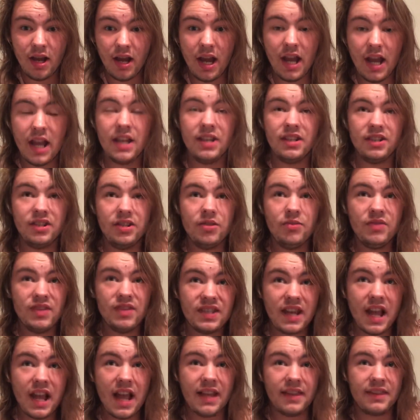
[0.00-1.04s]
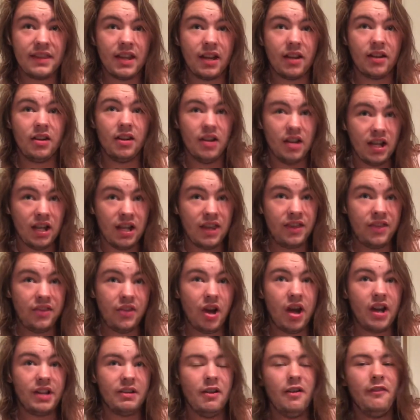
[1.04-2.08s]
and you sat there and
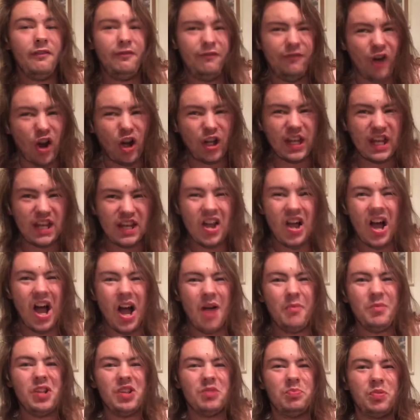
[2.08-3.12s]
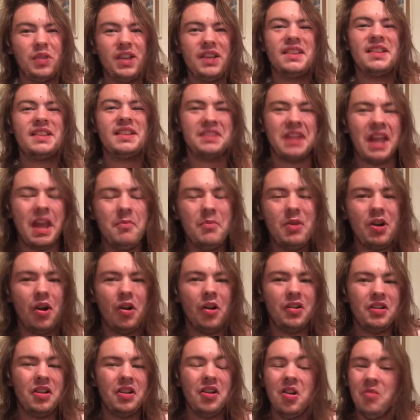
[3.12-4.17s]
thought, fuck it, I'm going to play the same
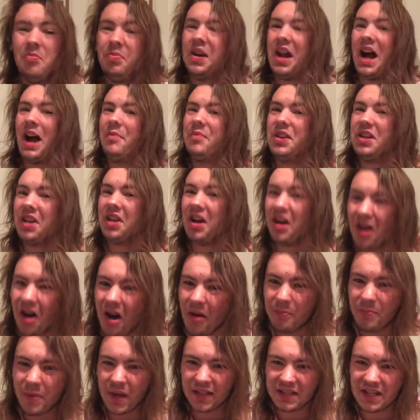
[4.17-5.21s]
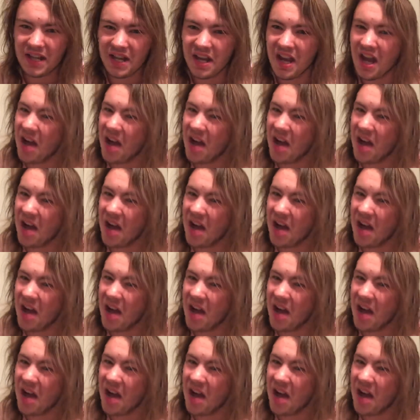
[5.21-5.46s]
card, but I'm going to up it.